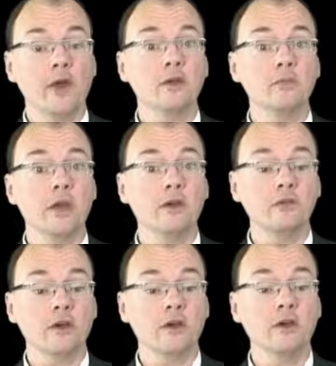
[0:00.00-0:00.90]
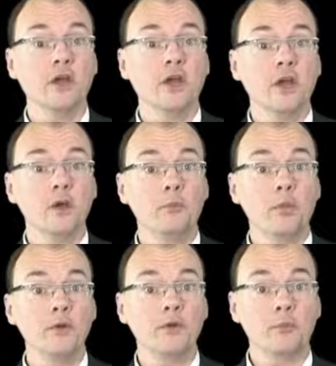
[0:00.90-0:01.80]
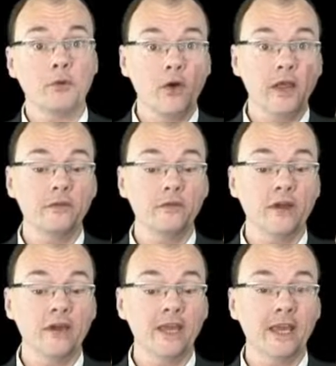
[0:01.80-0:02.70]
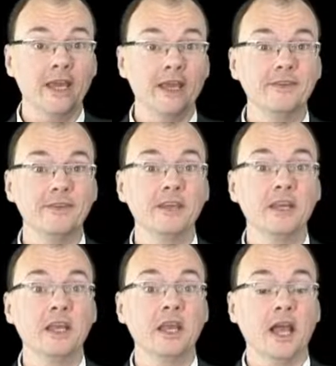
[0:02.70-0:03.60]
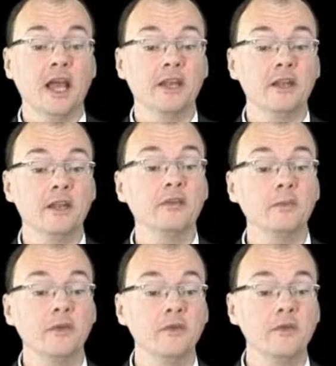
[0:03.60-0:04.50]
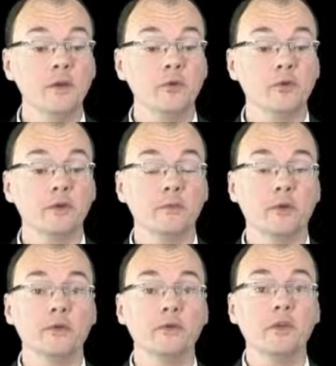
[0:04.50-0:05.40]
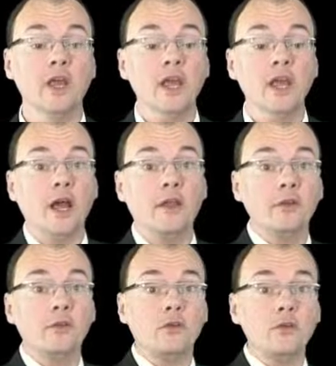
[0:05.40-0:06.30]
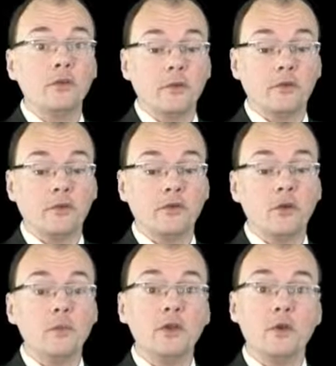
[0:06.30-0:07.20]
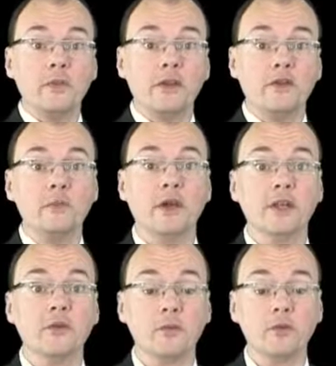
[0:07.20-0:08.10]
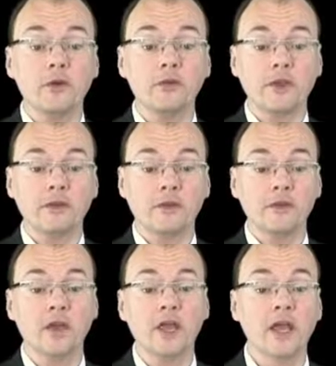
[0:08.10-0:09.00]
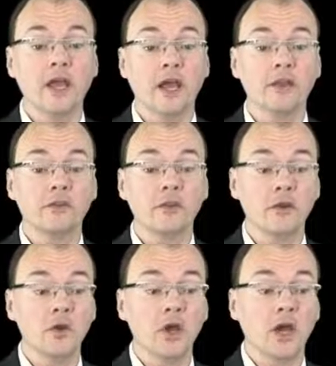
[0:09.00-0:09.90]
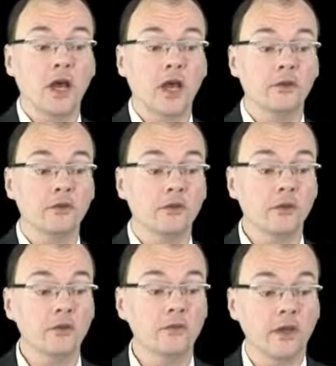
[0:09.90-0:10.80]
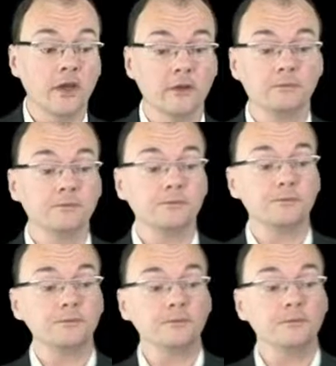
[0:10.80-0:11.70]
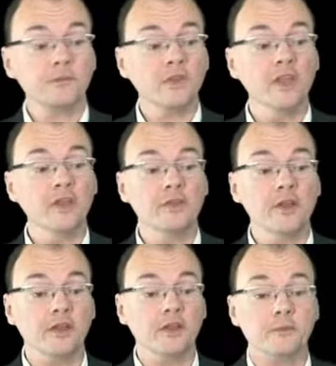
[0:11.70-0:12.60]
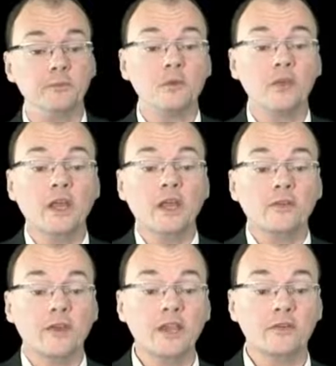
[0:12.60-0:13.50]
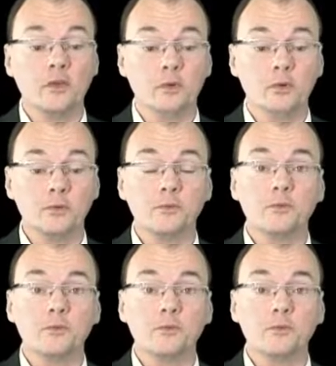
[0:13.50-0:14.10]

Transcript: I can measure both a proactive eye gaze and an explicit verbal response, and those two responses could be dominated by different processes, and so I could dissociate them. That's the idea. So here's the thought.